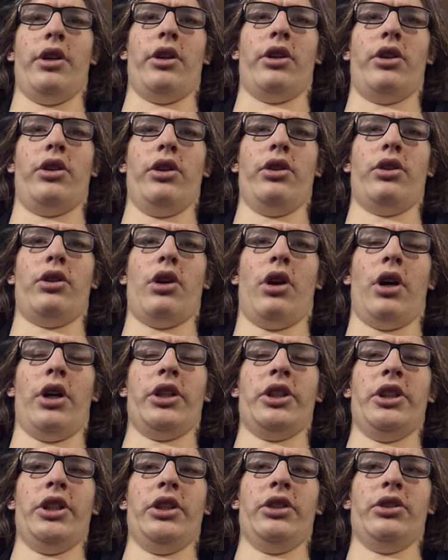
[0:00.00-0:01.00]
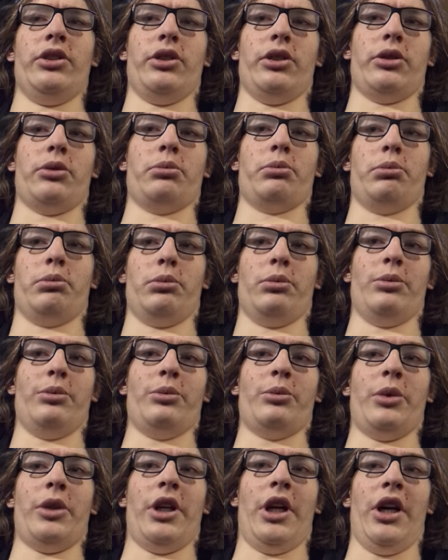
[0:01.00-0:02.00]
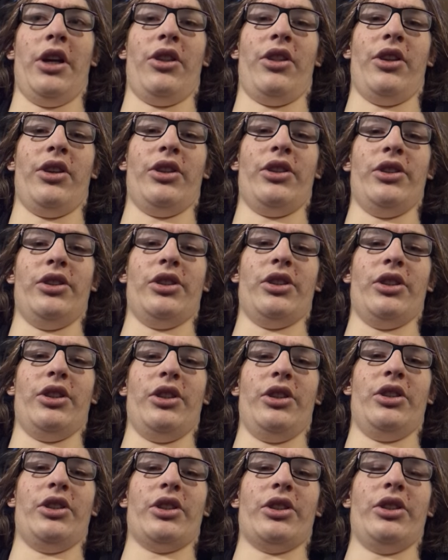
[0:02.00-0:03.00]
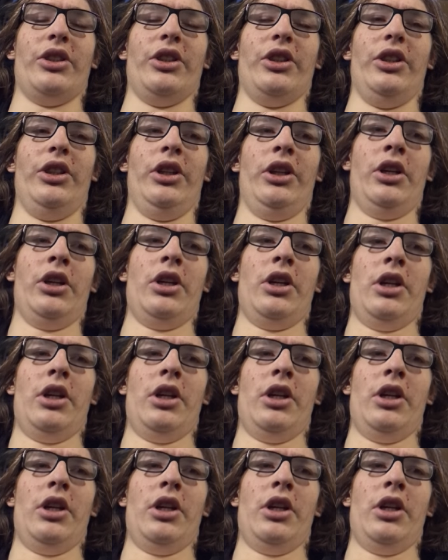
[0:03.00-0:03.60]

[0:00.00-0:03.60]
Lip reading: a good content, or what I think is at least good.